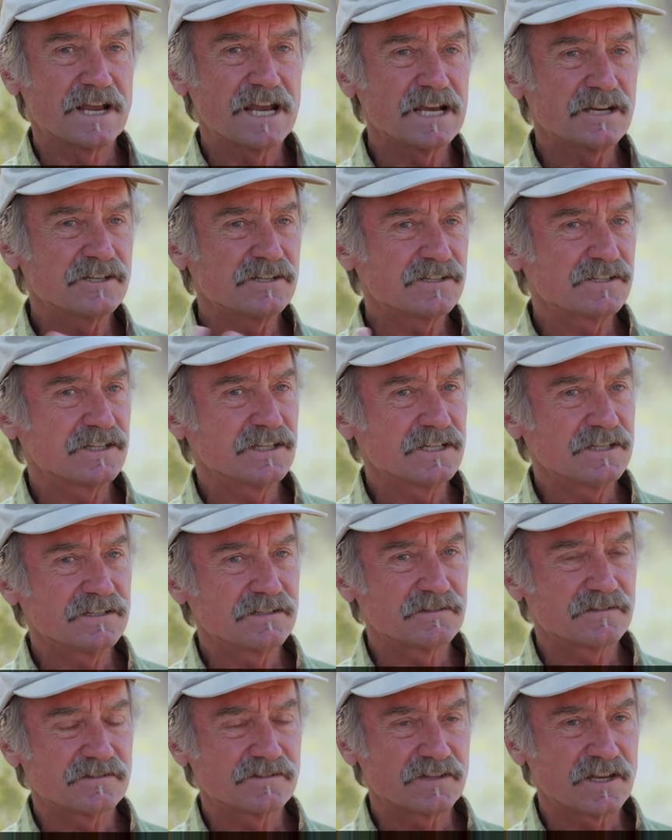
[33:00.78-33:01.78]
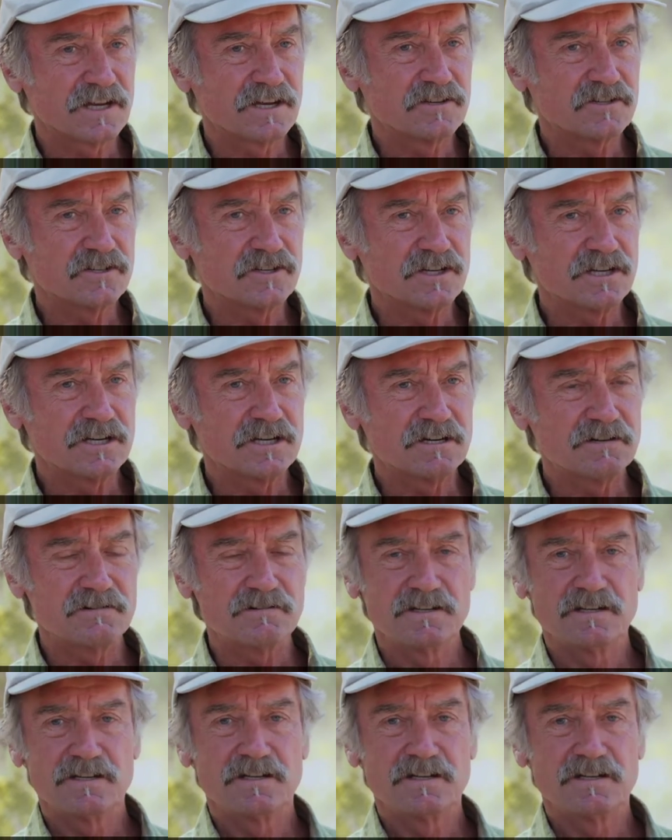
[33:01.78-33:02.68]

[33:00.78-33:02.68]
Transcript: agencies, state engineer,